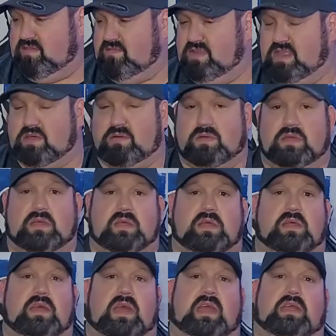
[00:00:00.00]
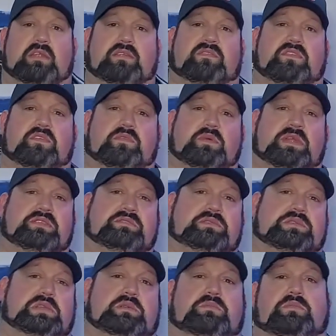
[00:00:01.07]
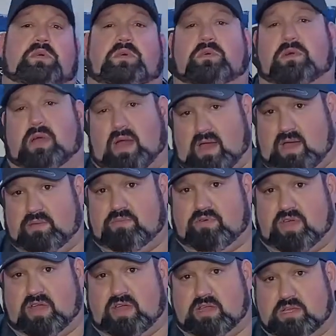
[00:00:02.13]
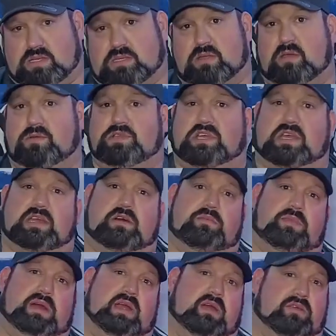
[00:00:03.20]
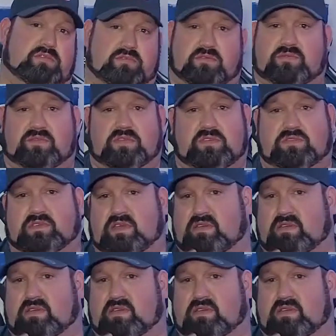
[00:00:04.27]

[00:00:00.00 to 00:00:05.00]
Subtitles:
video. And if you're interested in more on products, go check out my other reviews.